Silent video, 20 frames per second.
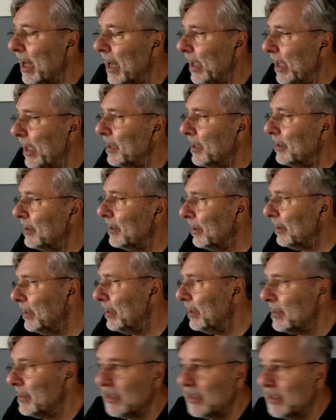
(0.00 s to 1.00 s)

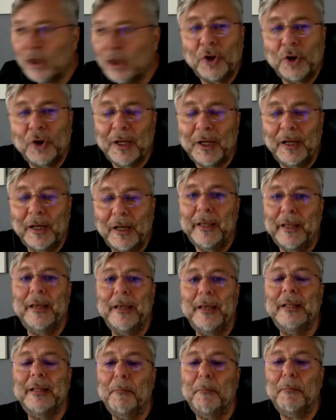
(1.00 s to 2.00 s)
client is totally
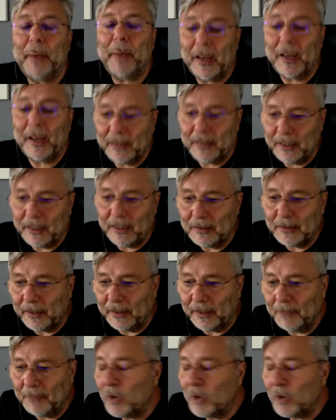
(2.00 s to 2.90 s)
independent.